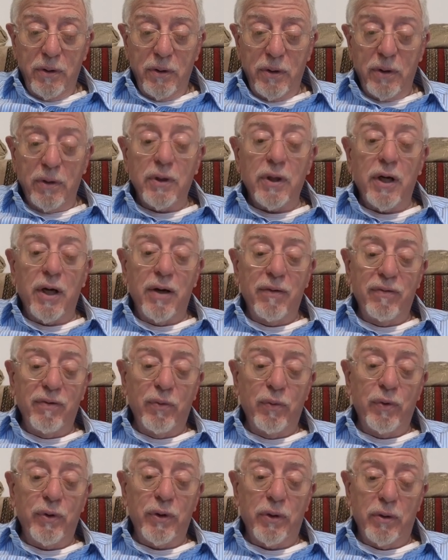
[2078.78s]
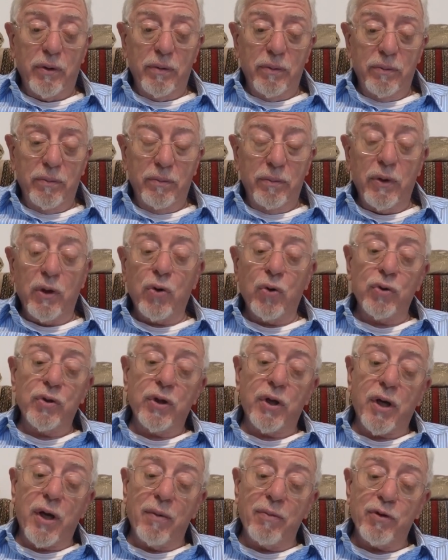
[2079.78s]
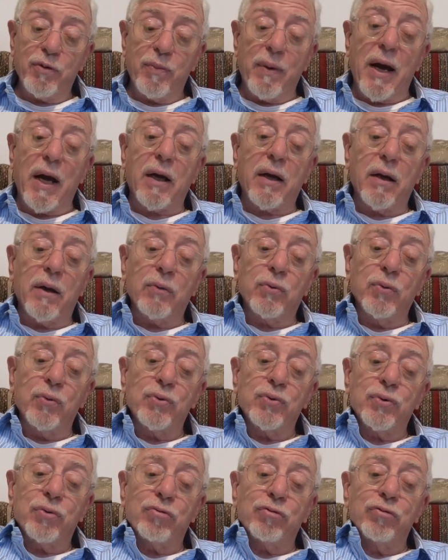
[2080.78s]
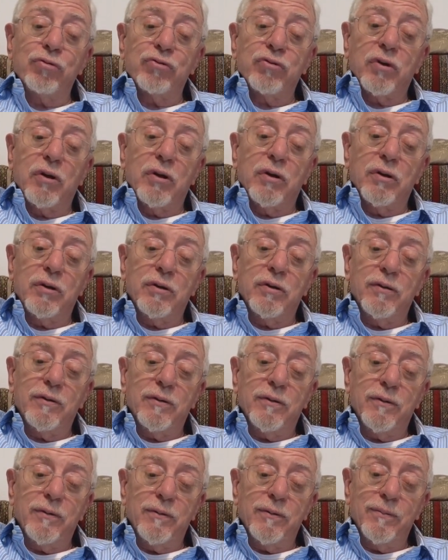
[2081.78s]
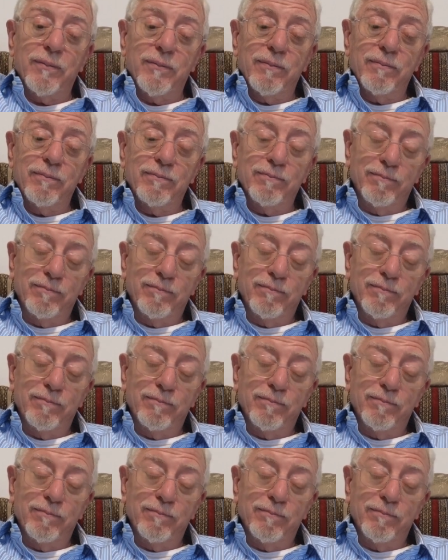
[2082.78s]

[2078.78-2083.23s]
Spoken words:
And they never will, because he comes back to Jerusalem.